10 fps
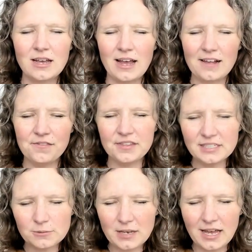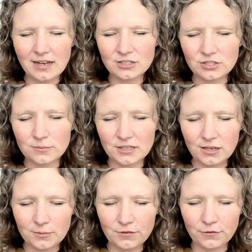and this may actually be
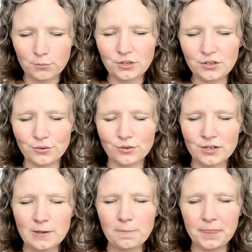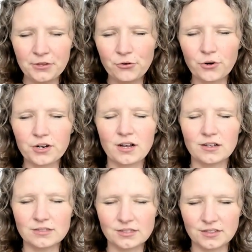coming from you. You're
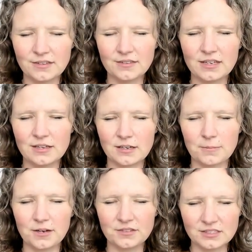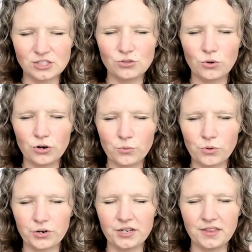constantly thinking about this. You're
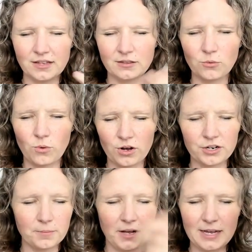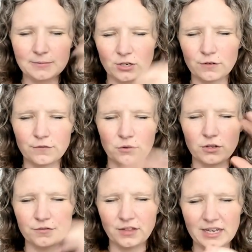worried that the water pipes are full
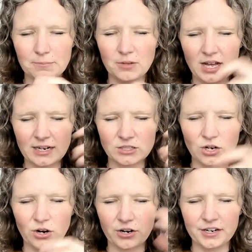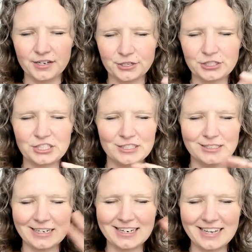of like black tar energies,
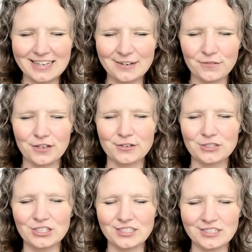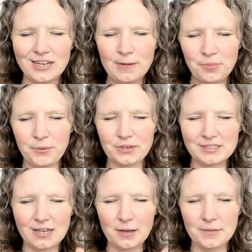like negative energies. Then what's
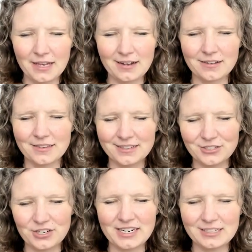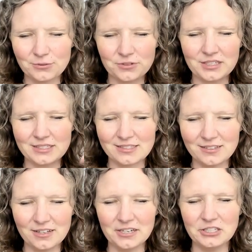coming out of the drain is really
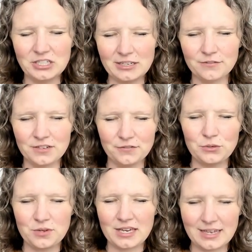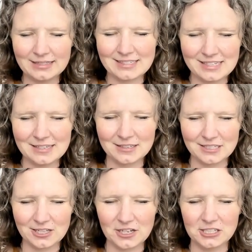sludge. Even if you can't see the
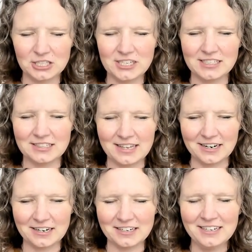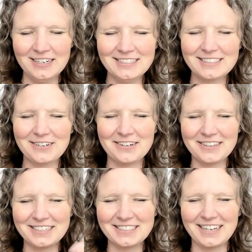sludge, it's there. So
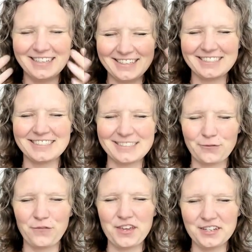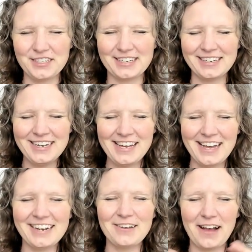there's a there's this feeling,
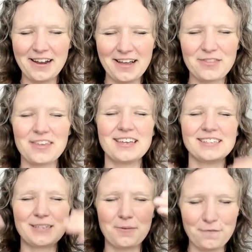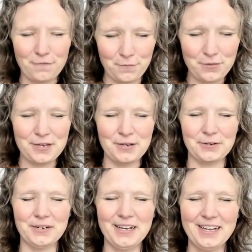and I and I think it's coming from
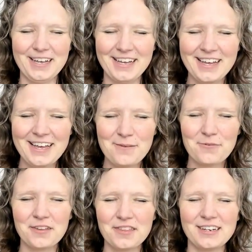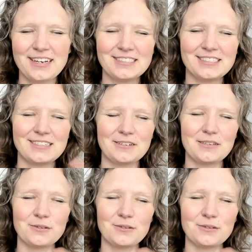you more than necessarily the